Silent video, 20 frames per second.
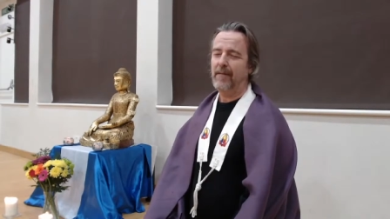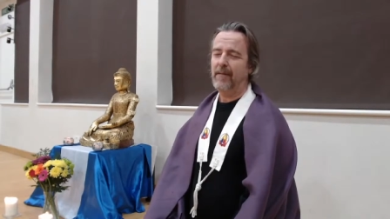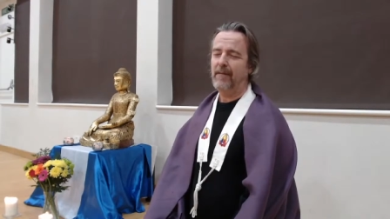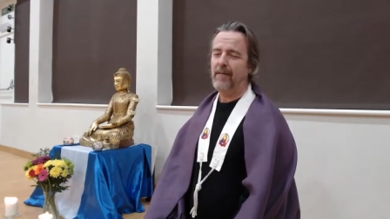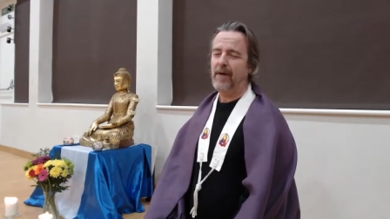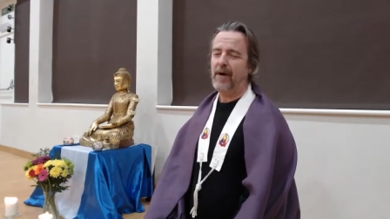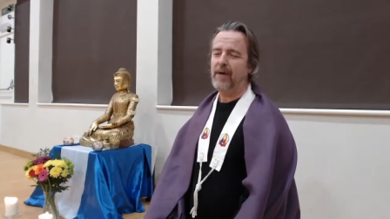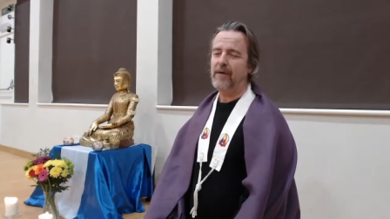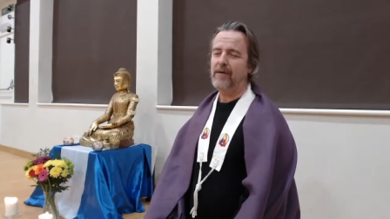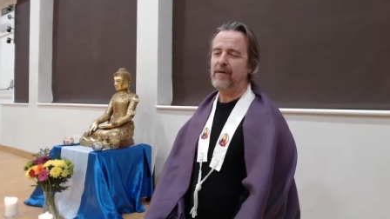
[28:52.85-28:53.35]

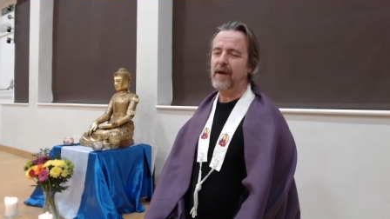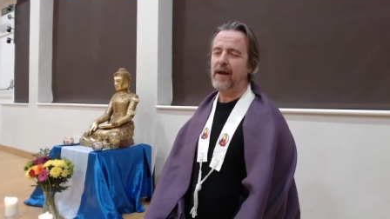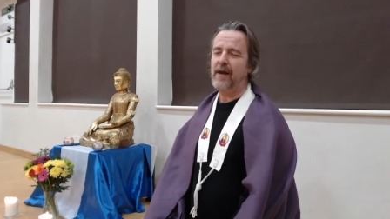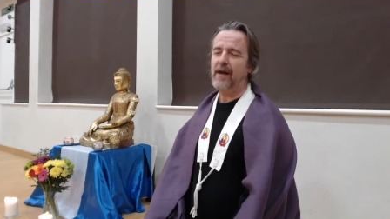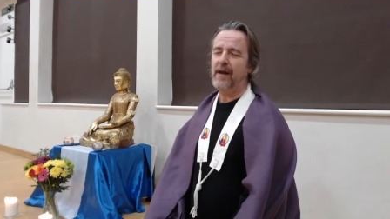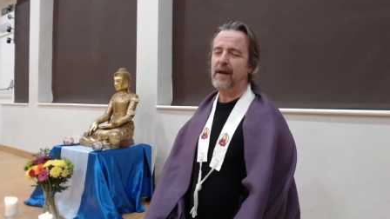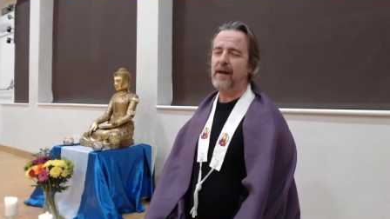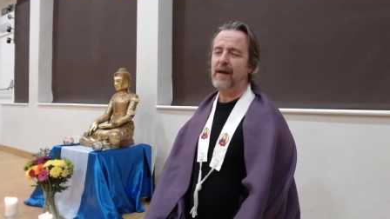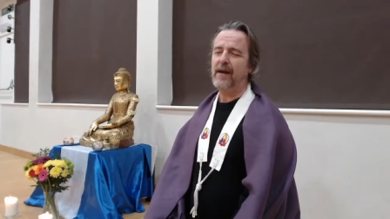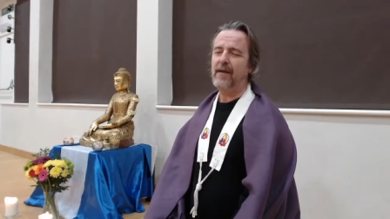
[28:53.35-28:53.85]
very
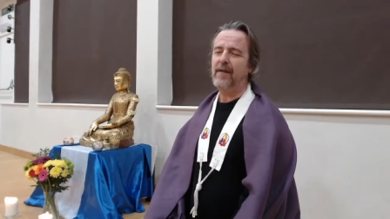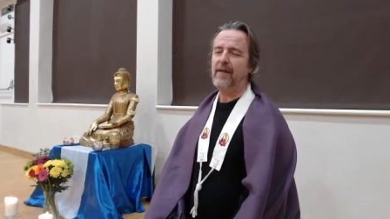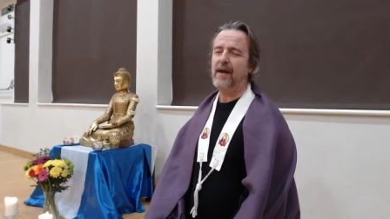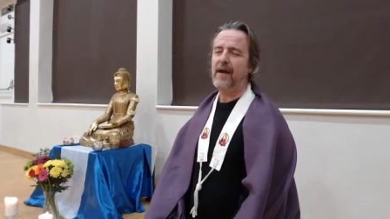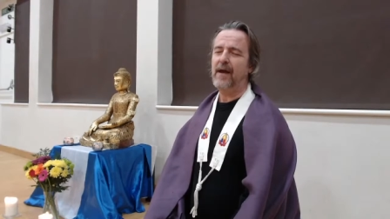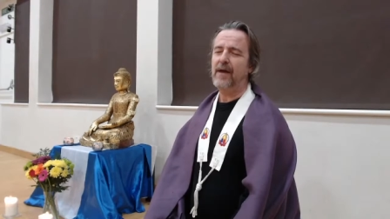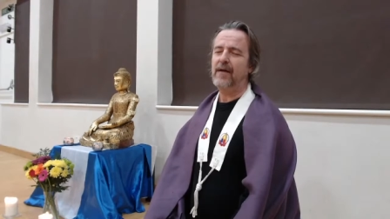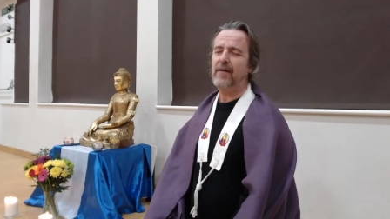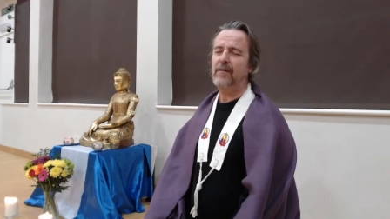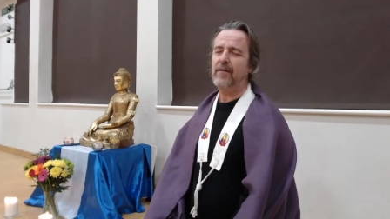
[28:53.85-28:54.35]
gently at the
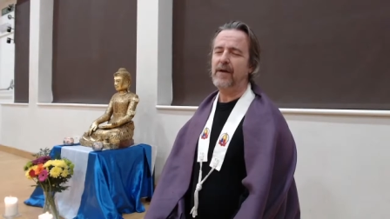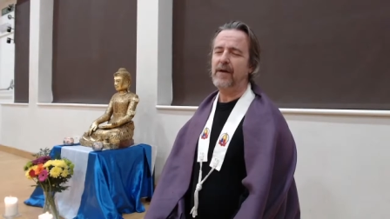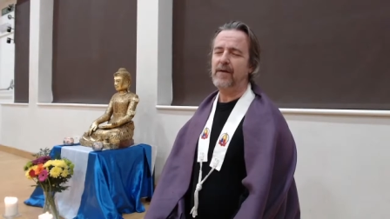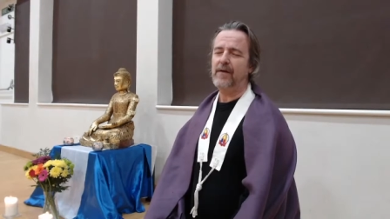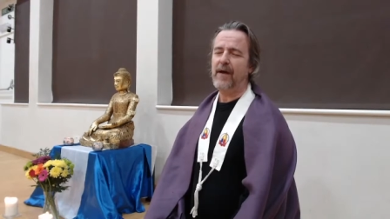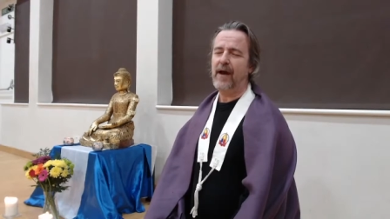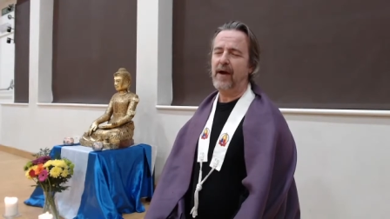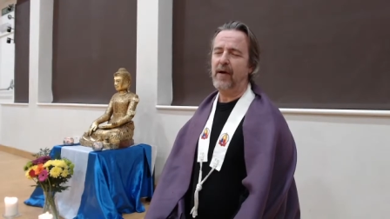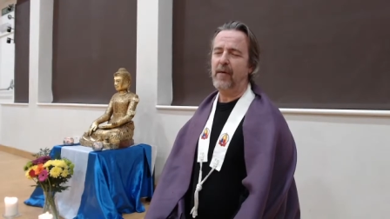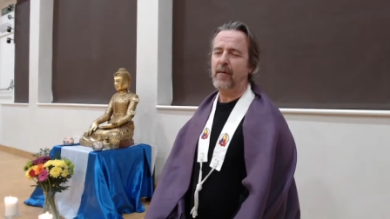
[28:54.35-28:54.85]
end of each
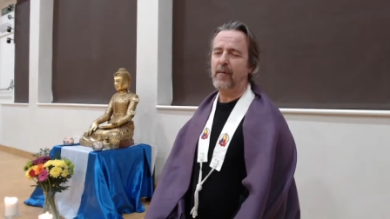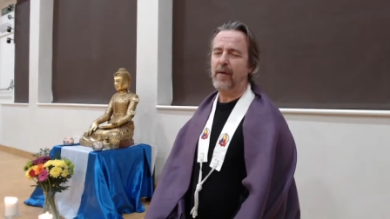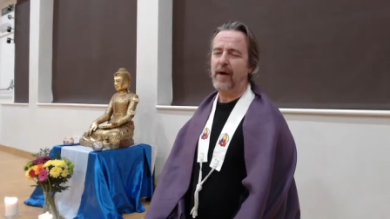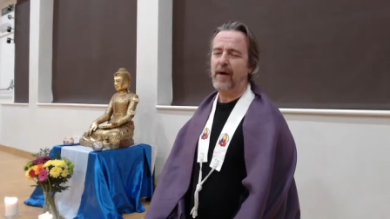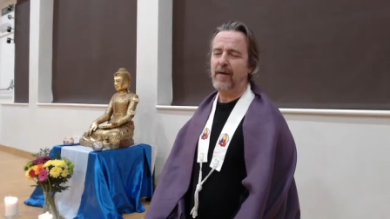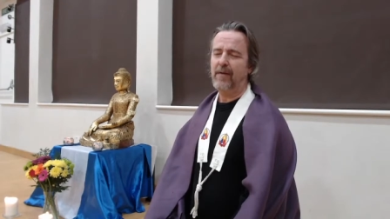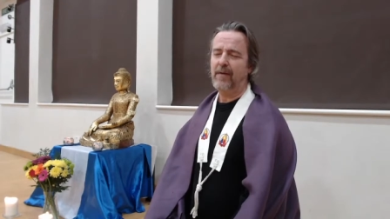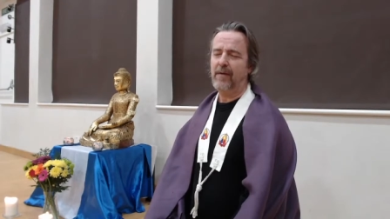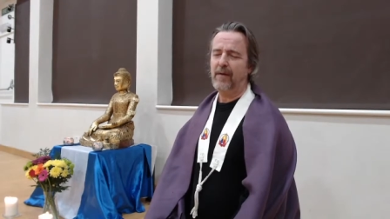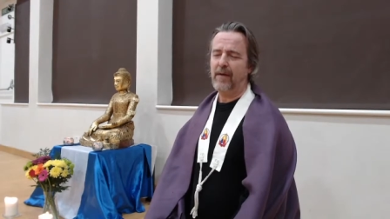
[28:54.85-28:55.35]
out-breath,